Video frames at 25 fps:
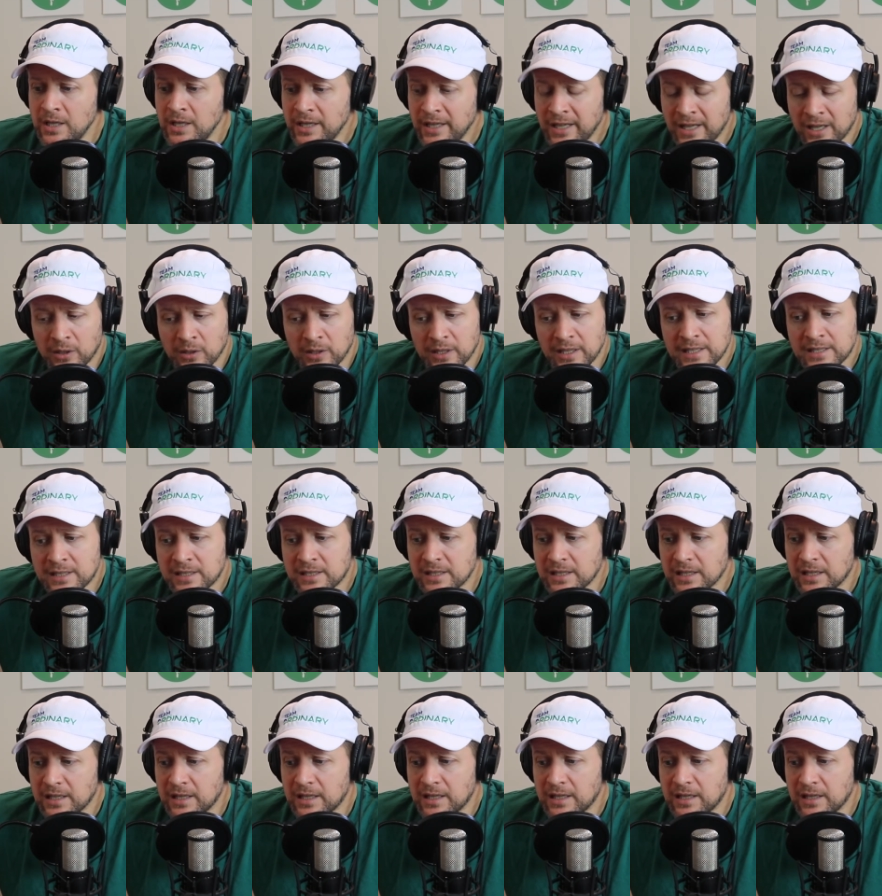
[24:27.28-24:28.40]
you know,
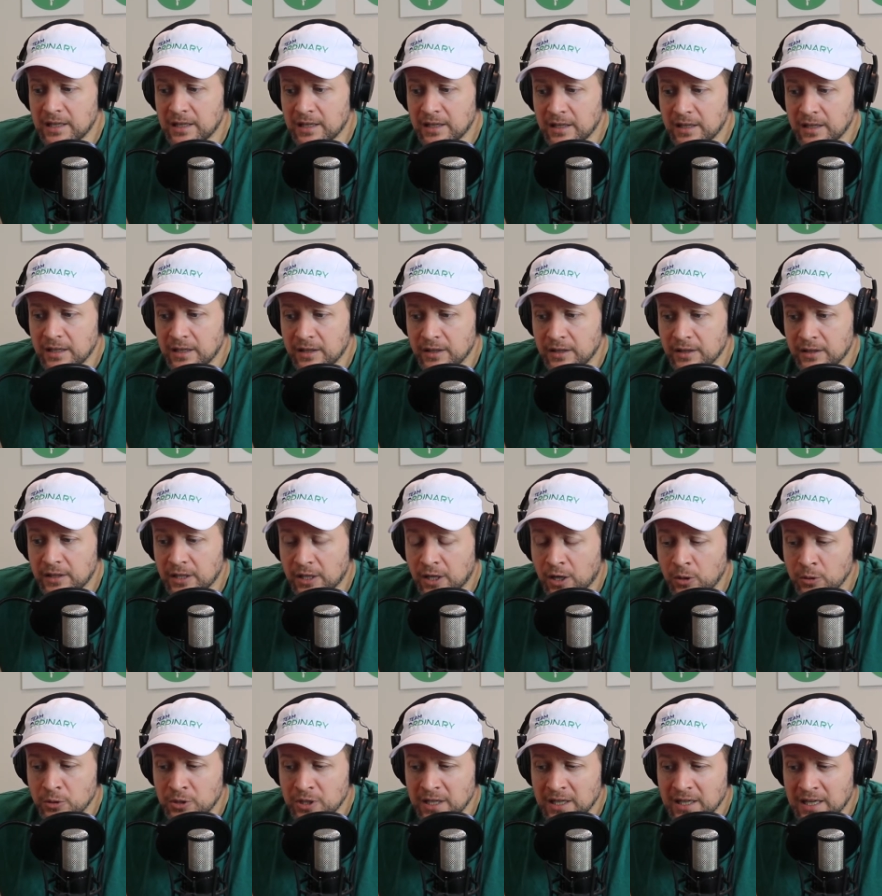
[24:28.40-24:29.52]
the
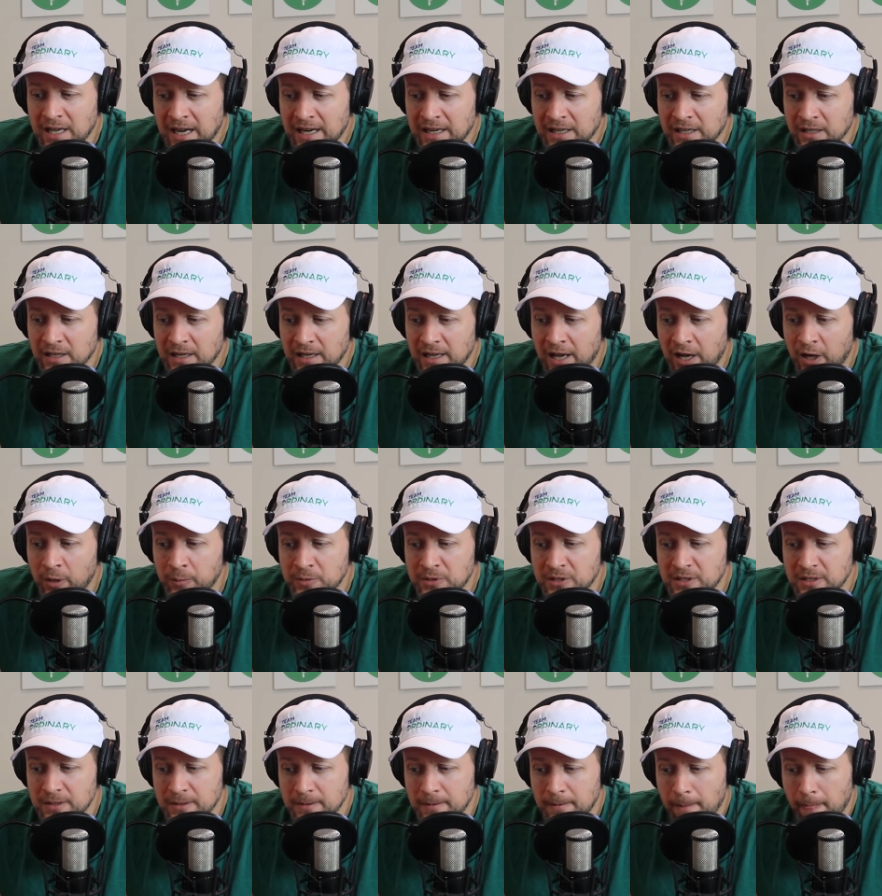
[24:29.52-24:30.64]
coaching kind of
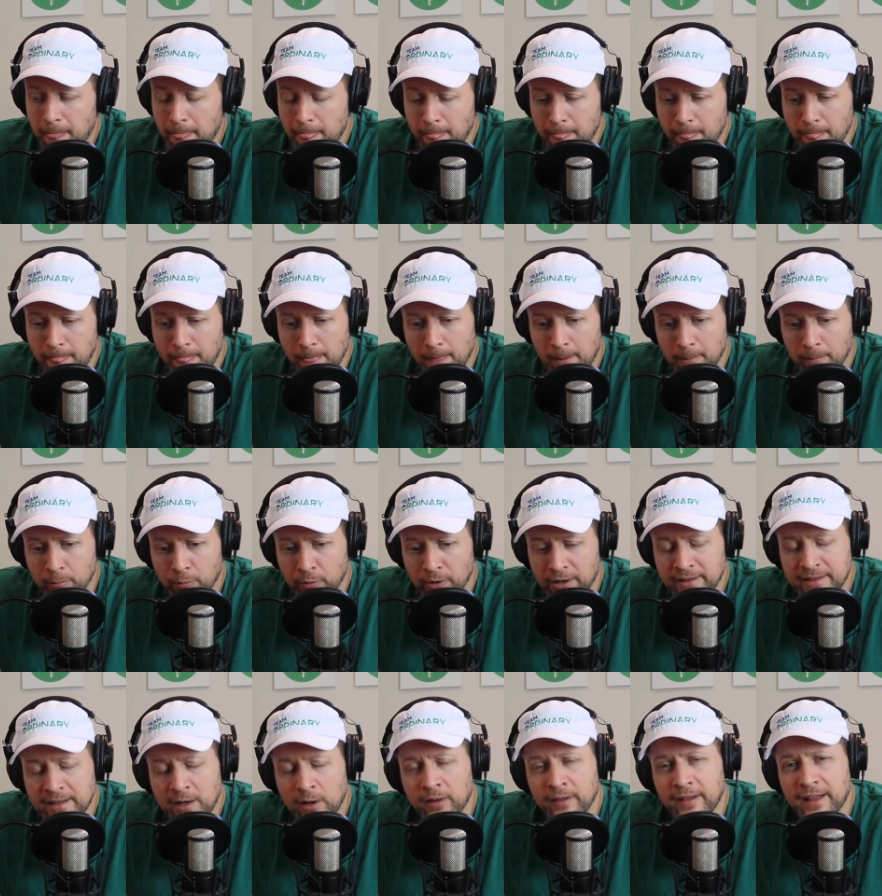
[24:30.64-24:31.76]
helps
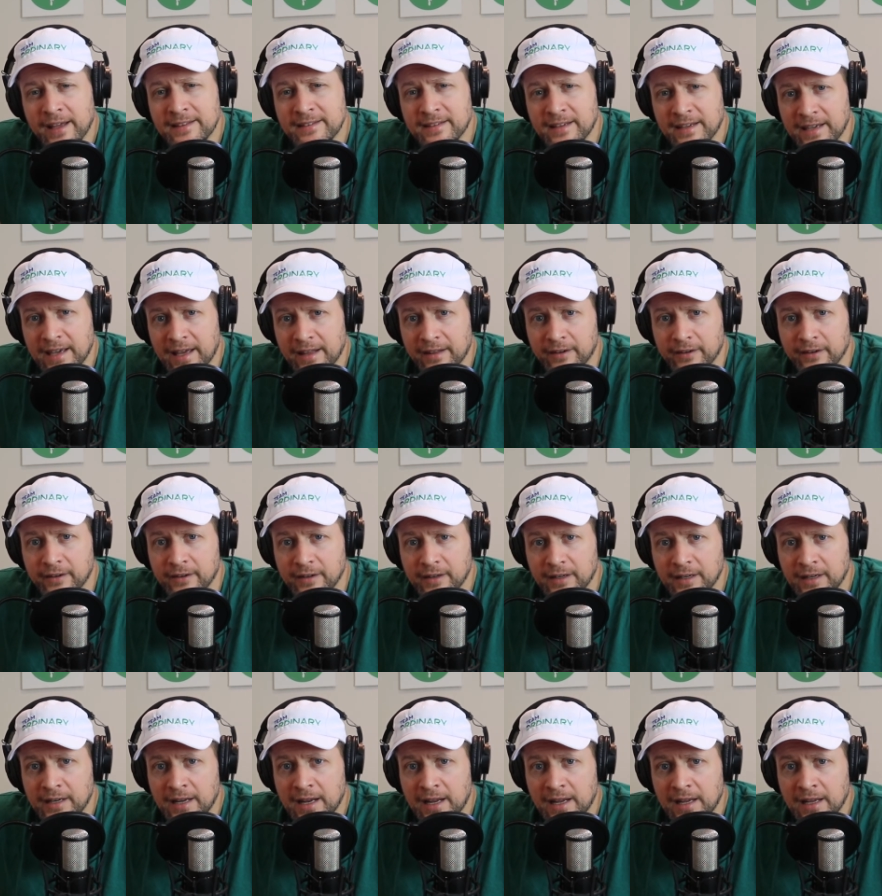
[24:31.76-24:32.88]
bring all that together.
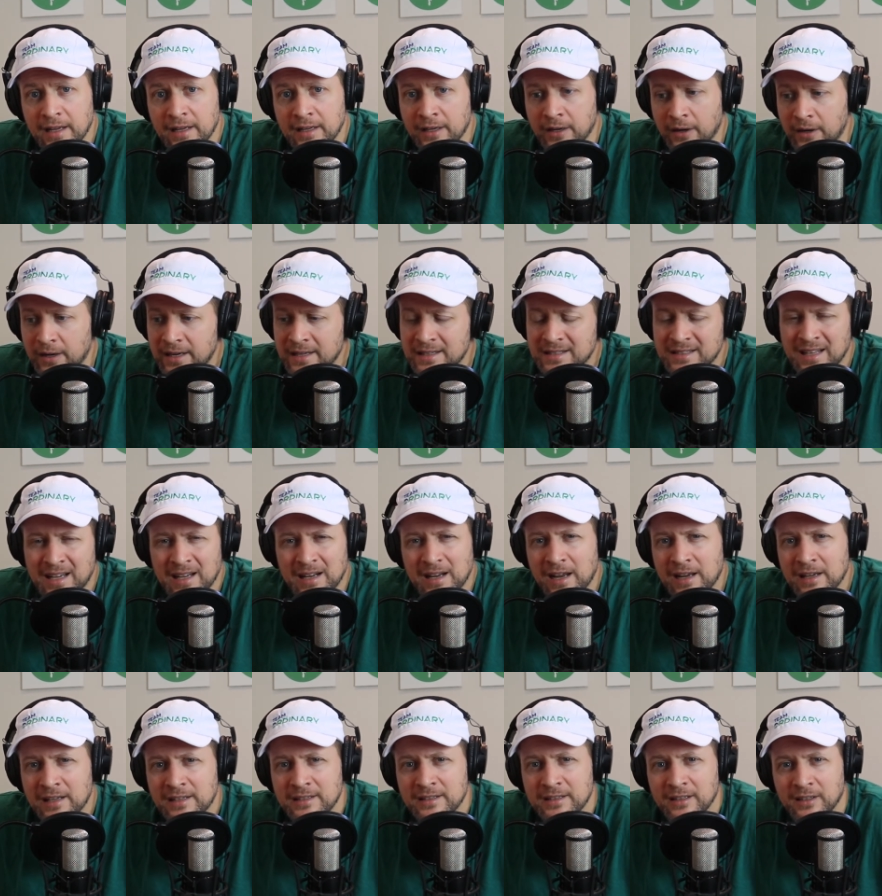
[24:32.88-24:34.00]
You know, and it's not
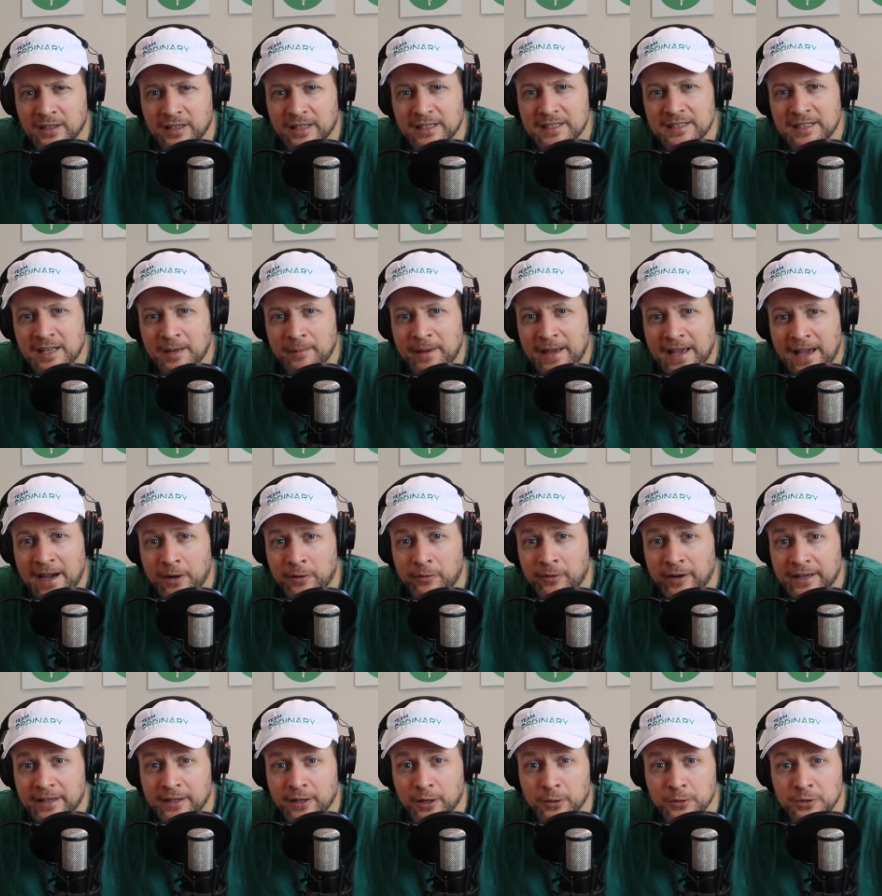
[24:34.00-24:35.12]
my
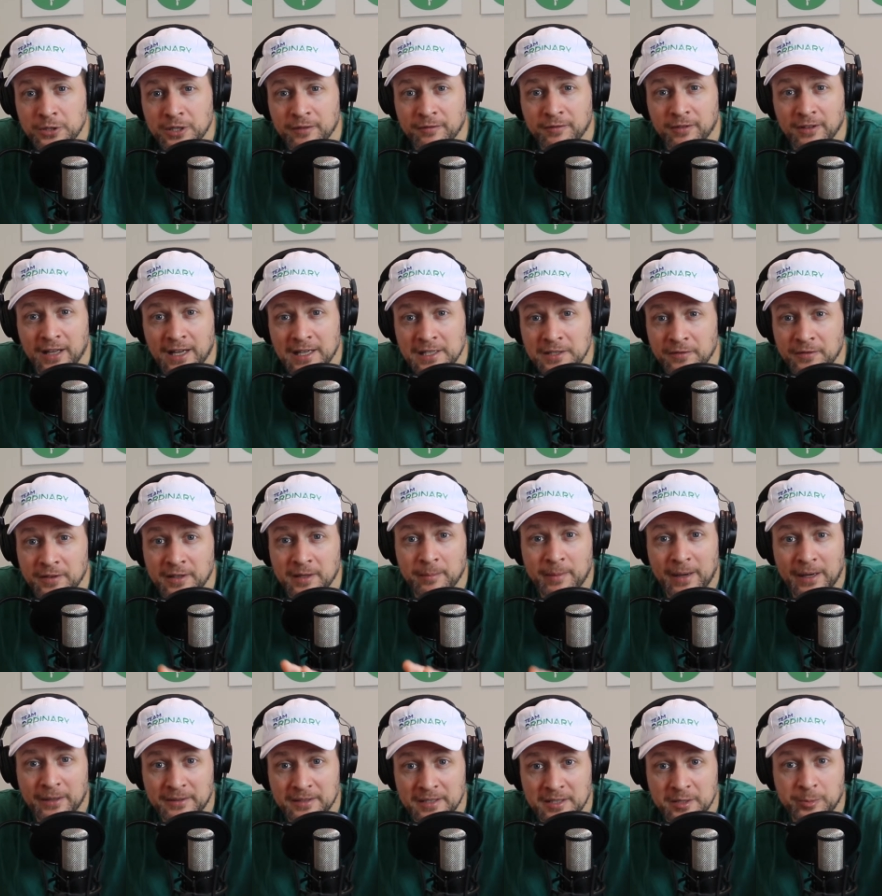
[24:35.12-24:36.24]
outright coaching philosophy
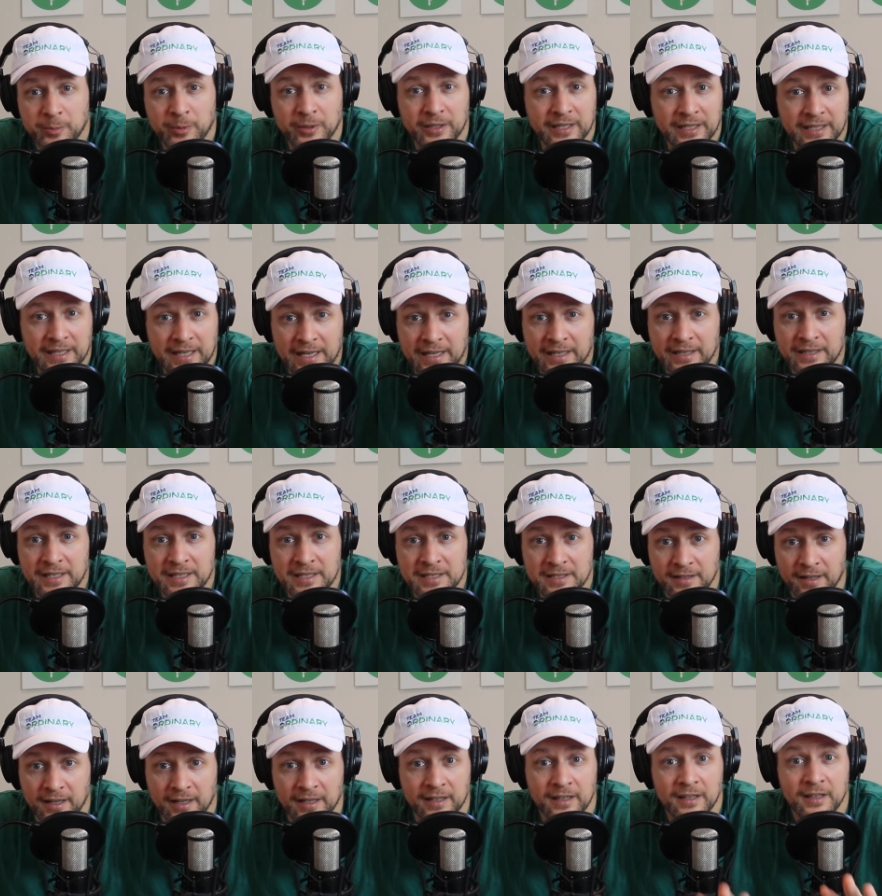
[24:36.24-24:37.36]
about discipline and getting things
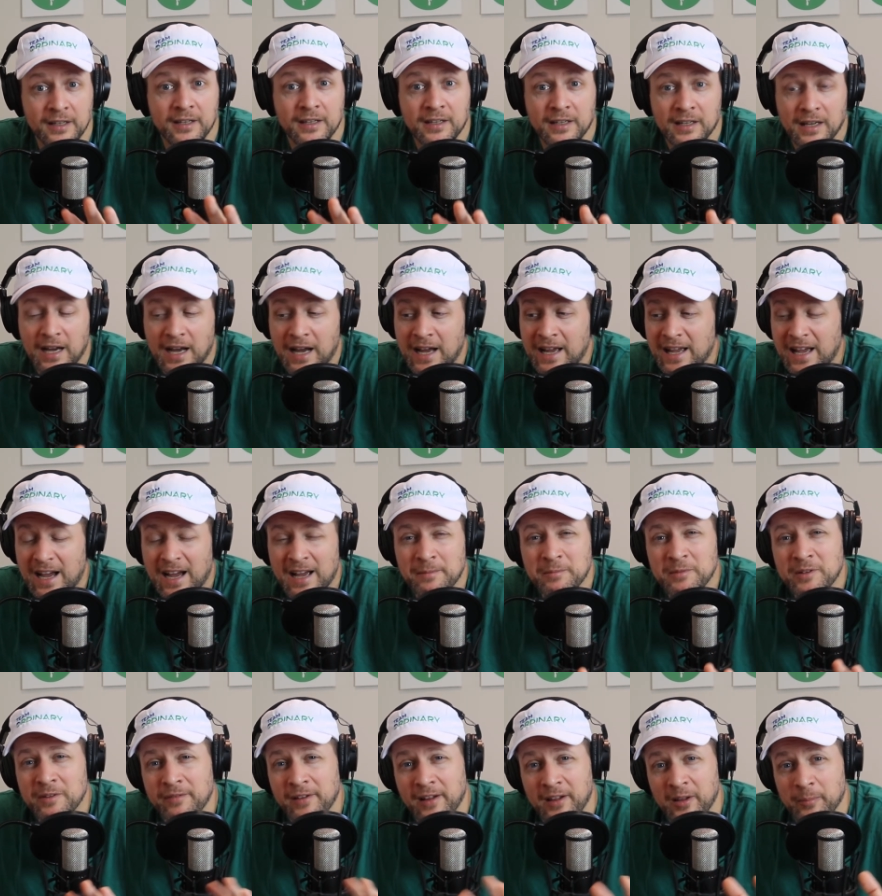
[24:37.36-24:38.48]
done. I'm
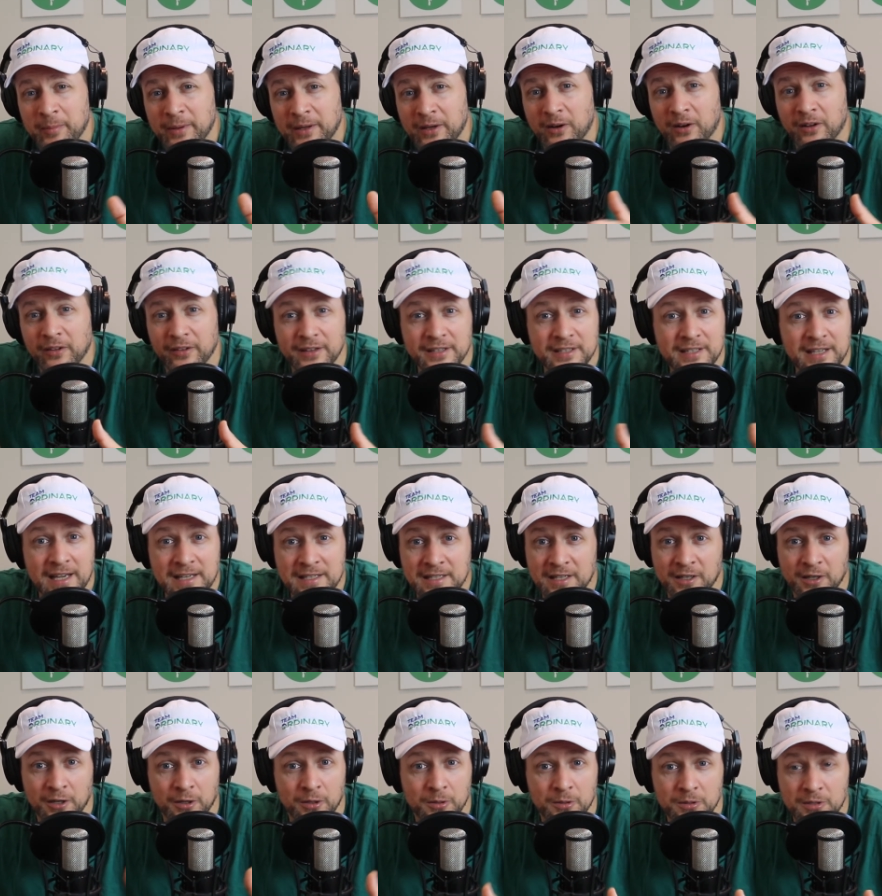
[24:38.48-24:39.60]
developing all this as it
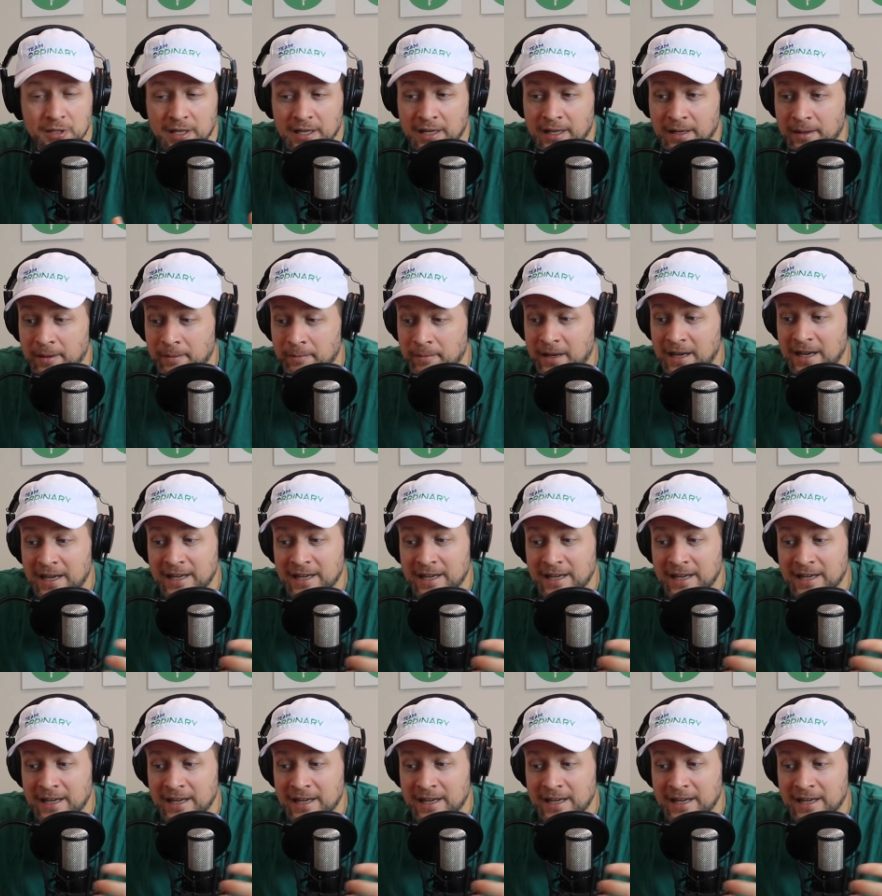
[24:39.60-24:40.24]
goes, and I'm